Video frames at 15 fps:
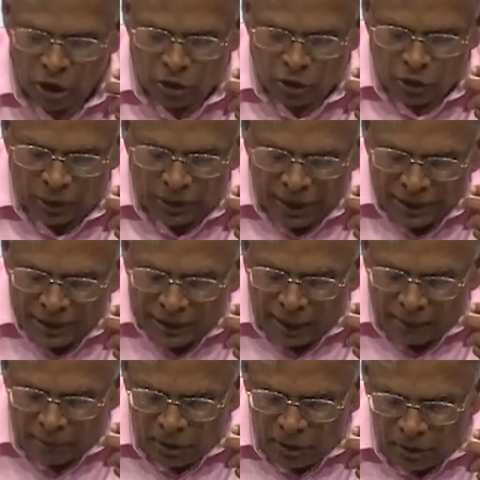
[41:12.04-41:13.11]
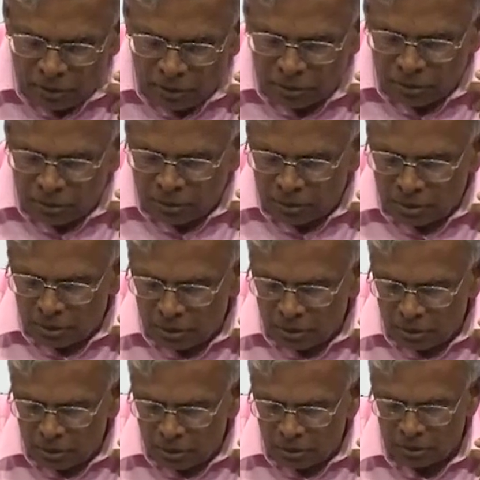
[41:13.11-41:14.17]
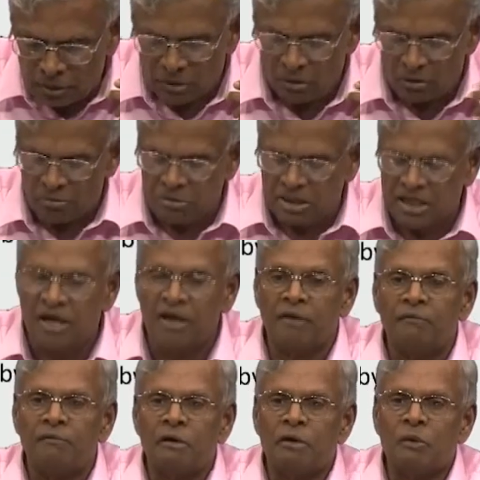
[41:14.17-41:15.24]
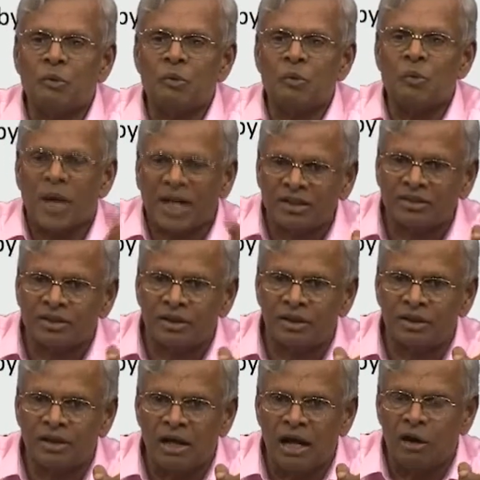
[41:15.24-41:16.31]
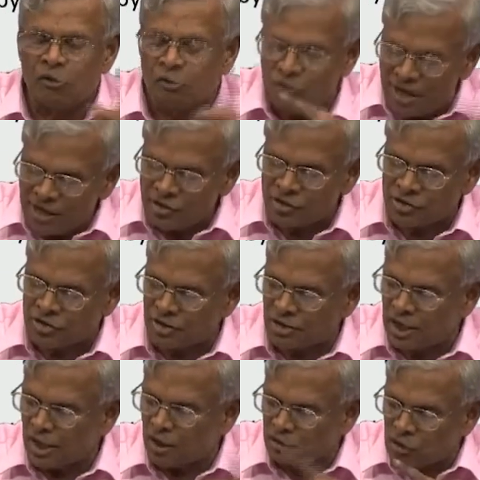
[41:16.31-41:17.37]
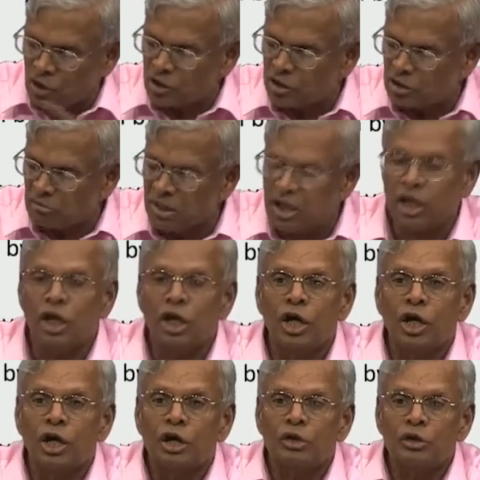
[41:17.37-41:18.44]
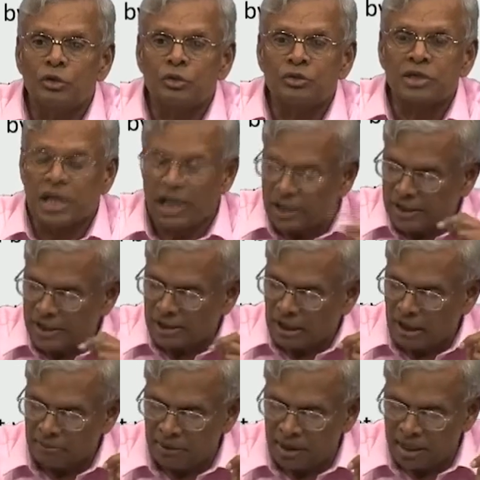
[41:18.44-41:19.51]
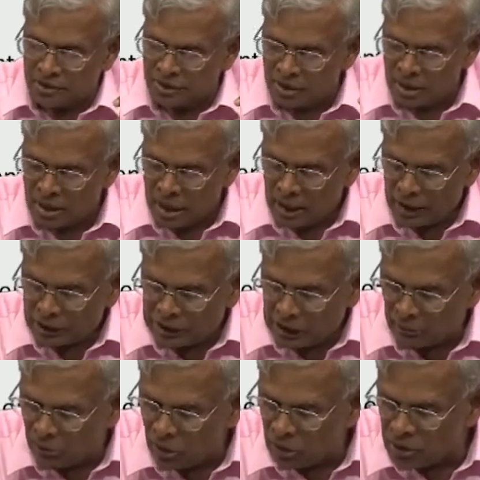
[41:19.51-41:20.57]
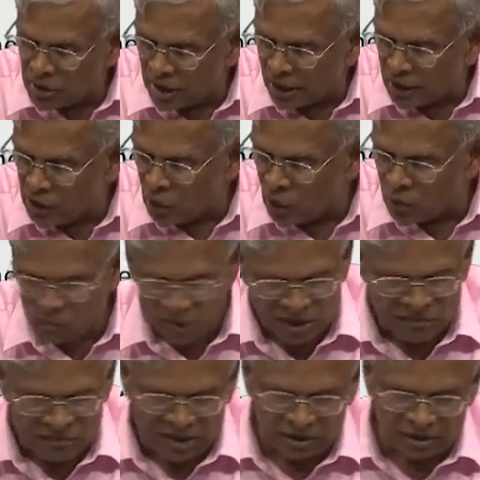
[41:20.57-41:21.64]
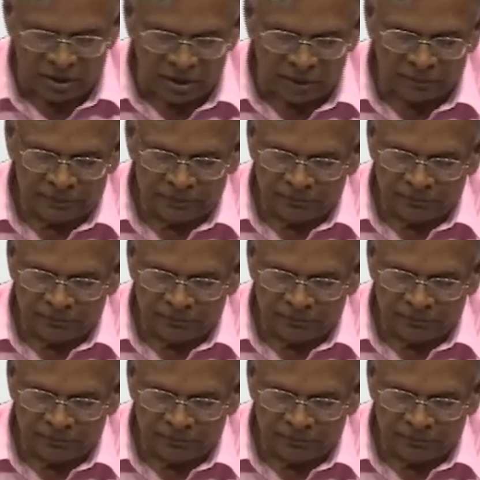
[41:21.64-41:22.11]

So let W be the vector of weights that are going to be used in the linear combination. W is our unknown weight vector.